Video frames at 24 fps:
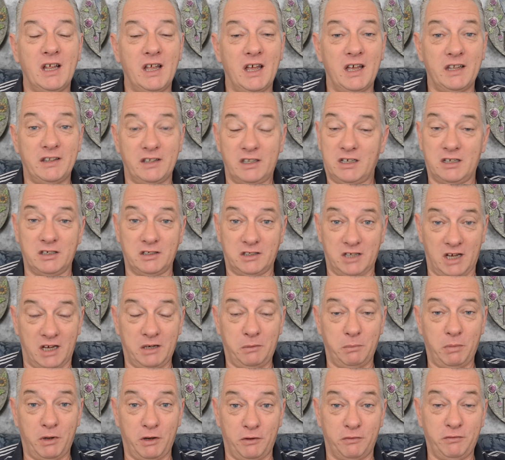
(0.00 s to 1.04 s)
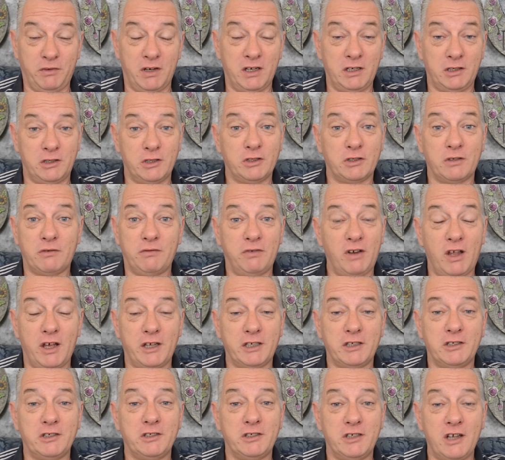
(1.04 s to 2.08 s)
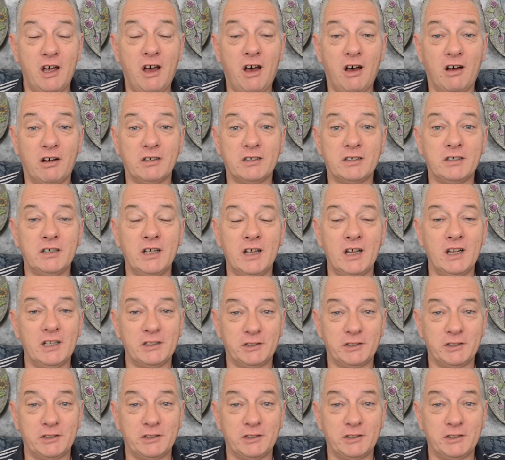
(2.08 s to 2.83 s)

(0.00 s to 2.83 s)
and they contain both natures of light and dark.